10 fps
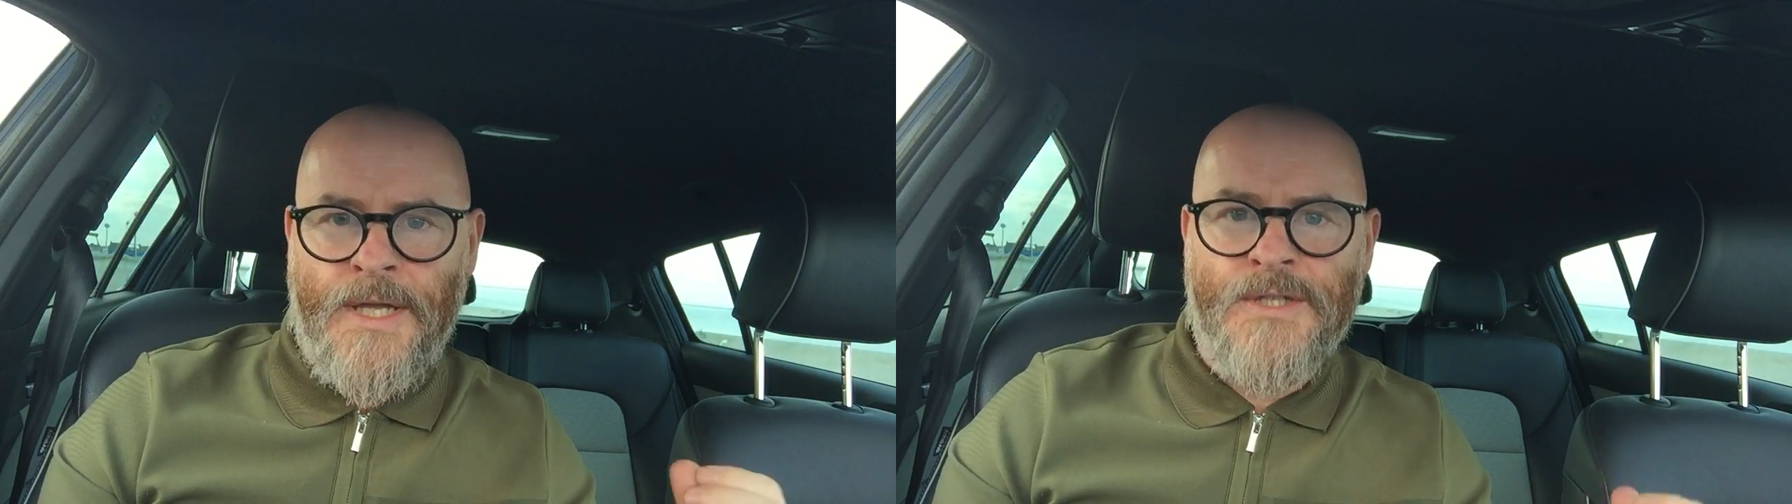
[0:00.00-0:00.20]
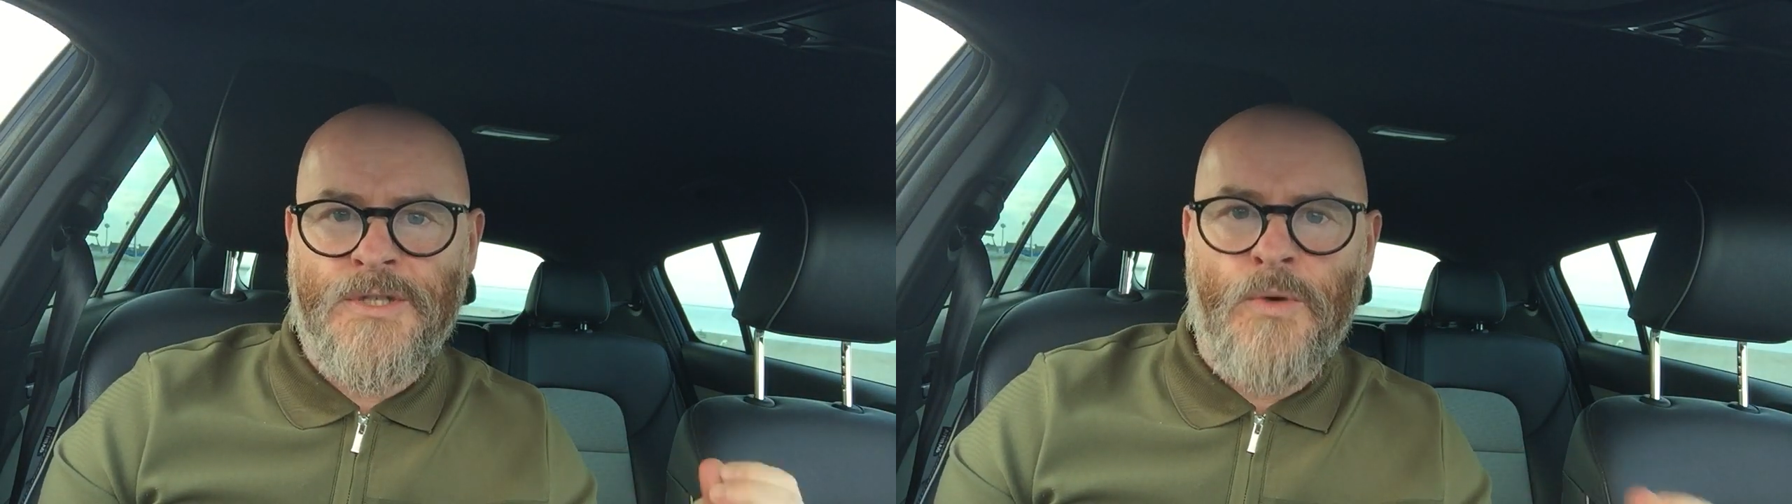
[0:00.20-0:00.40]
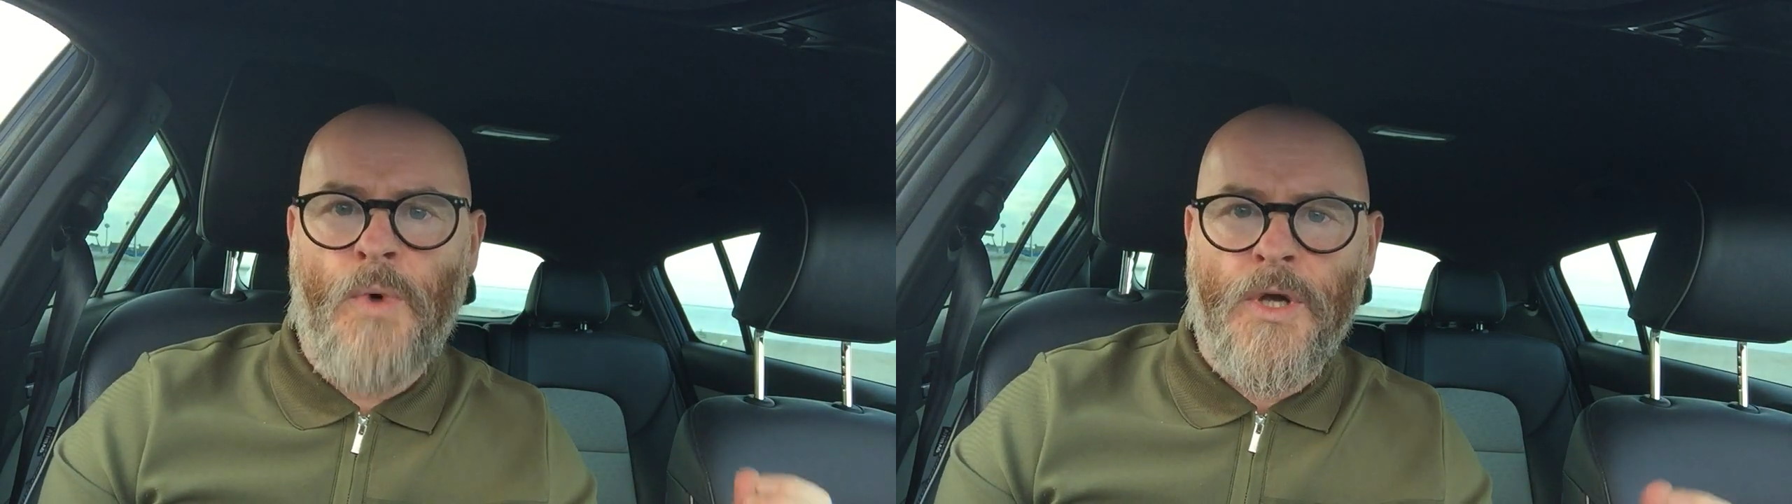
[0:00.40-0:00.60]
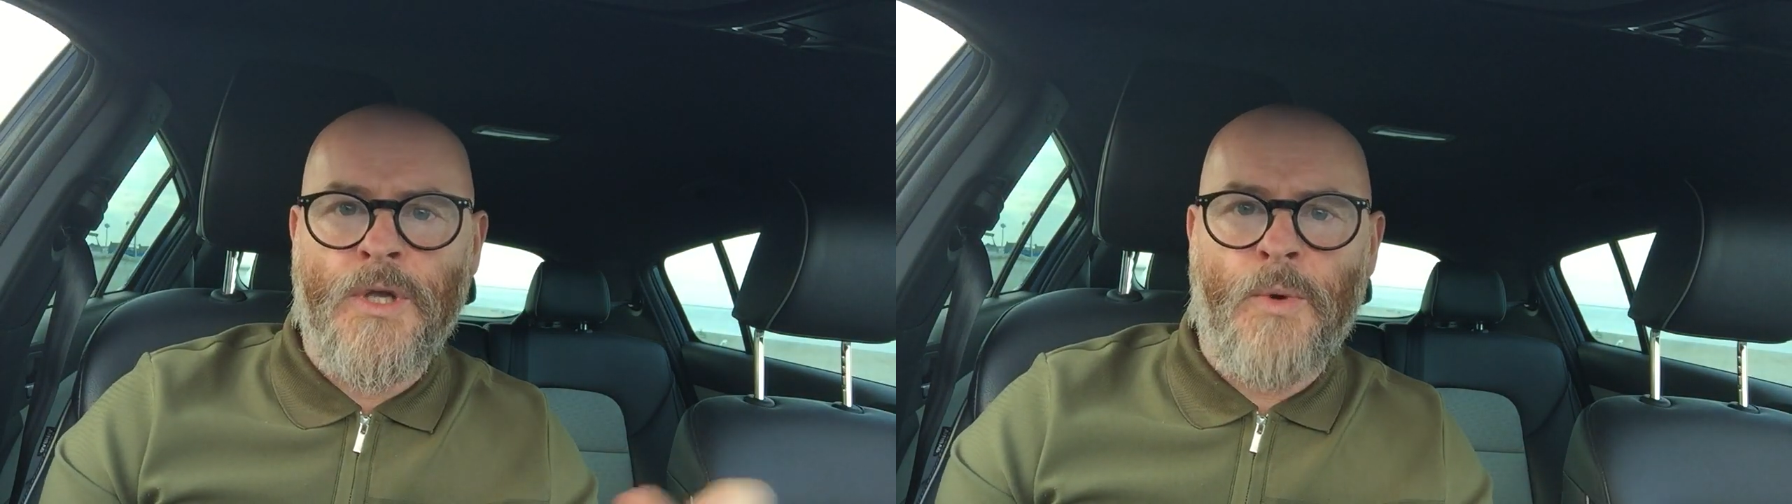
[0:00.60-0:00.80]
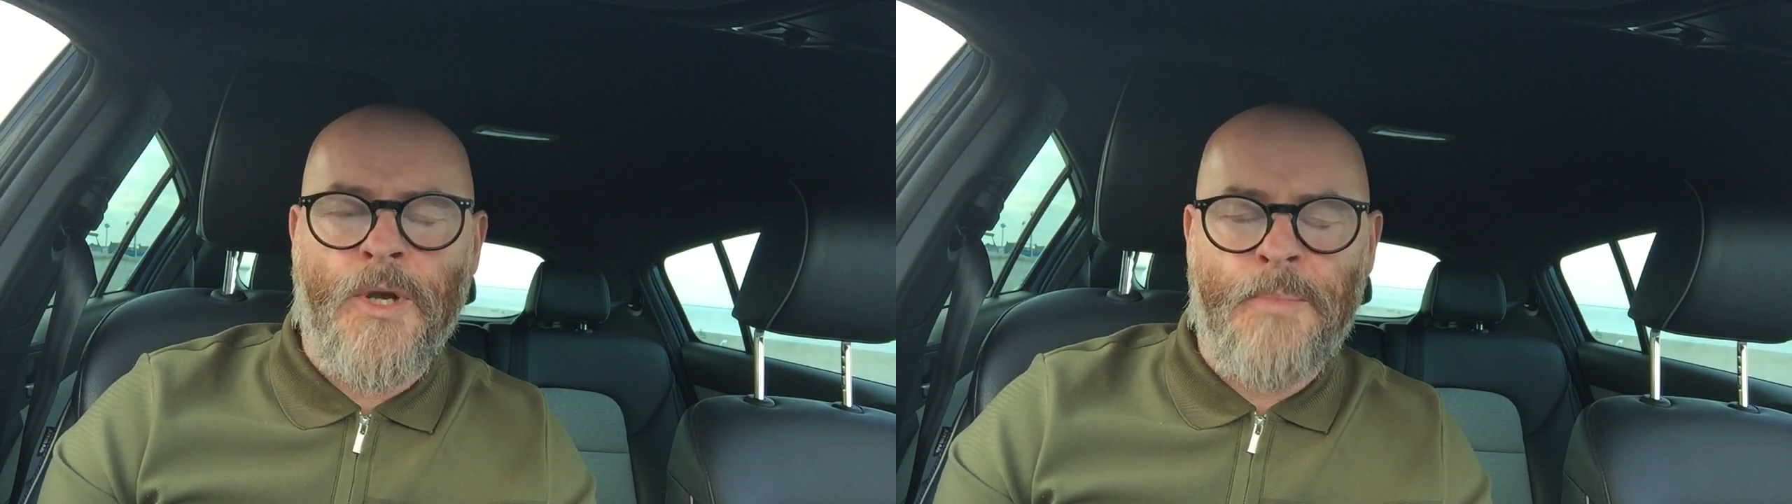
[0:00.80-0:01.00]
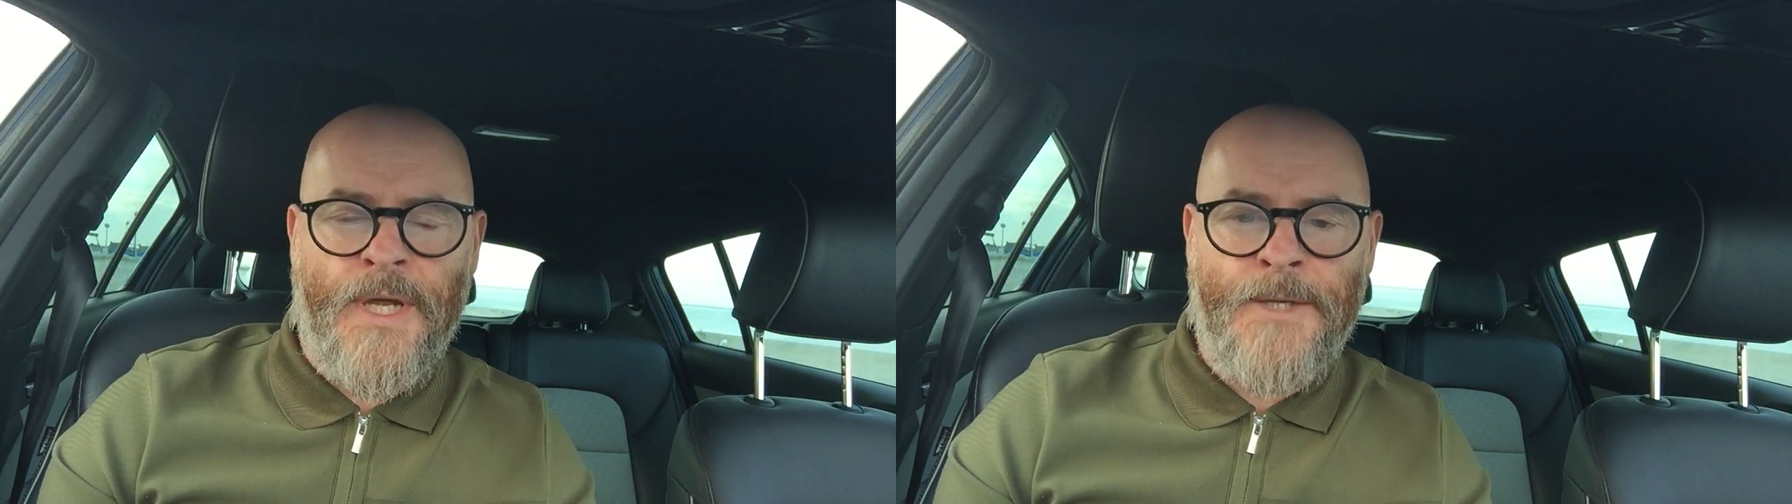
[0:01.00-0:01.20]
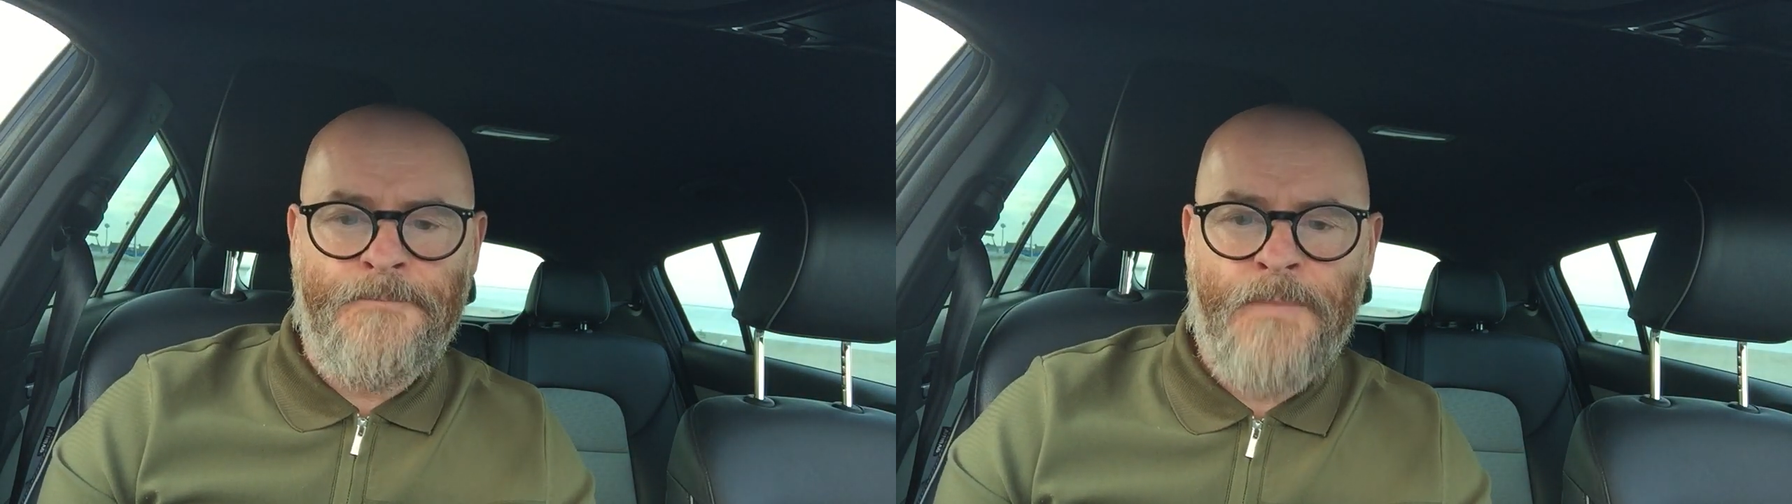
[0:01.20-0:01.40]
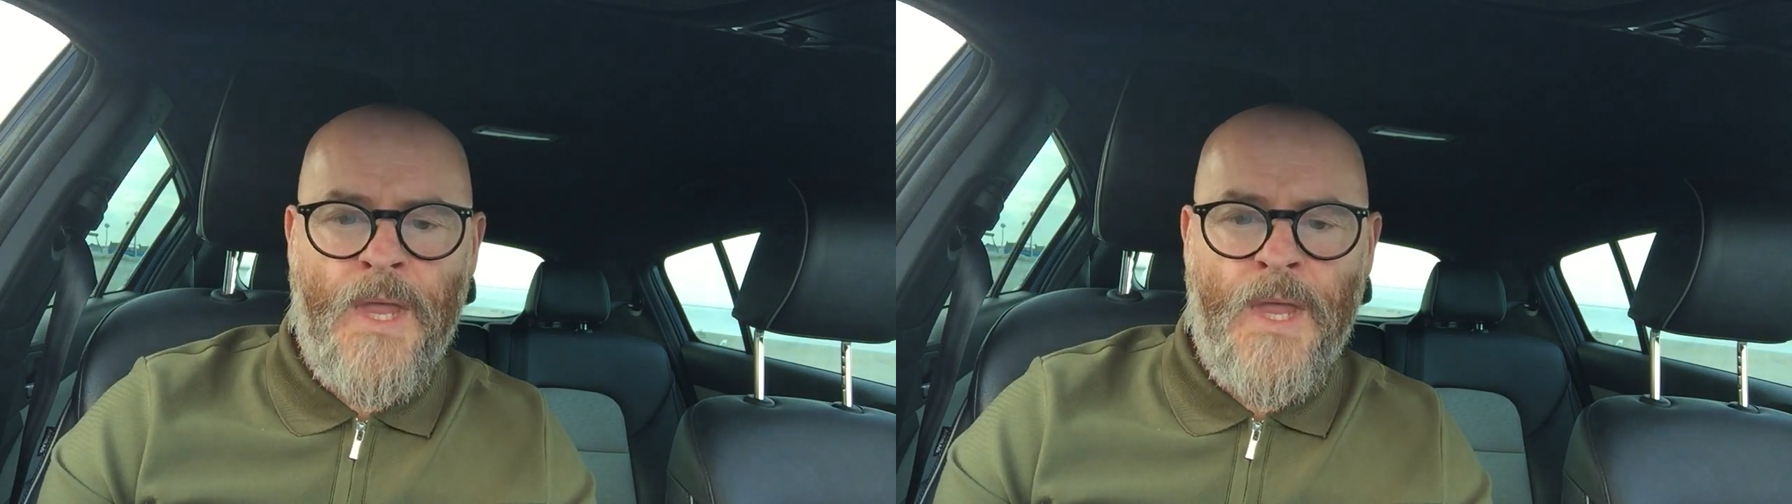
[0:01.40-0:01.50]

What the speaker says: into what you want to be.